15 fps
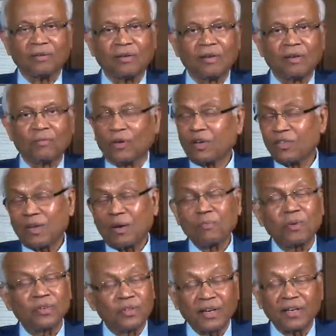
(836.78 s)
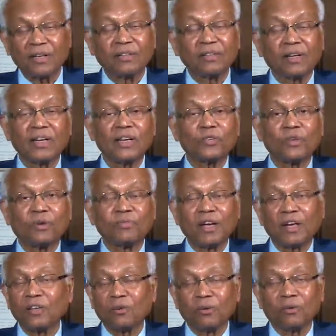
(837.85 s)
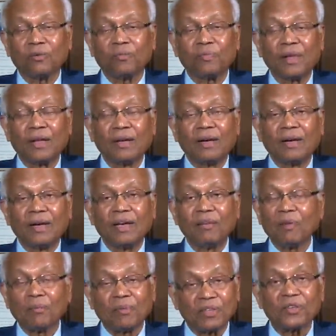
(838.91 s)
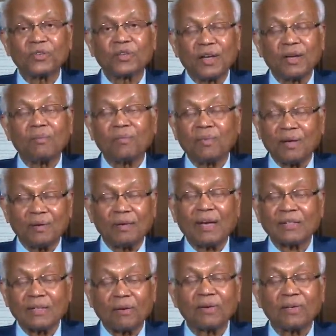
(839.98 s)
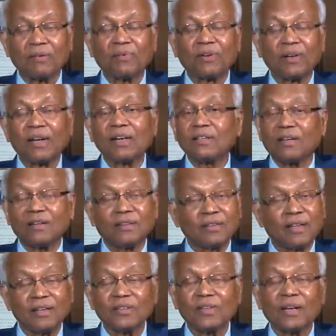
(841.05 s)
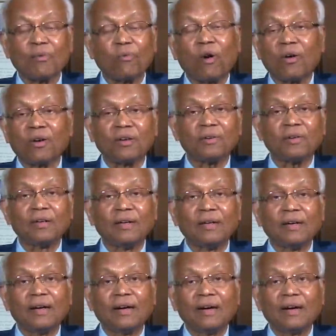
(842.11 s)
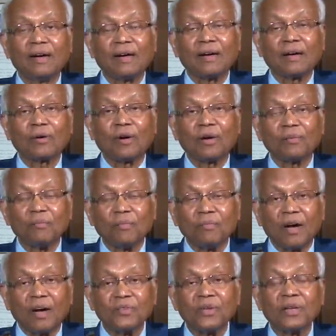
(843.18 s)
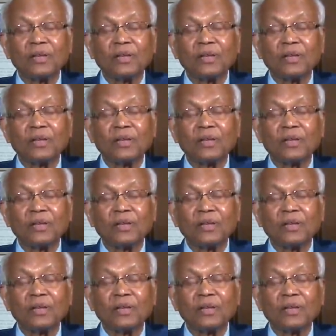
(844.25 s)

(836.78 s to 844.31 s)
For example, take the case of dengue. In my mother's name, as I will refer later, there is an award called Anjani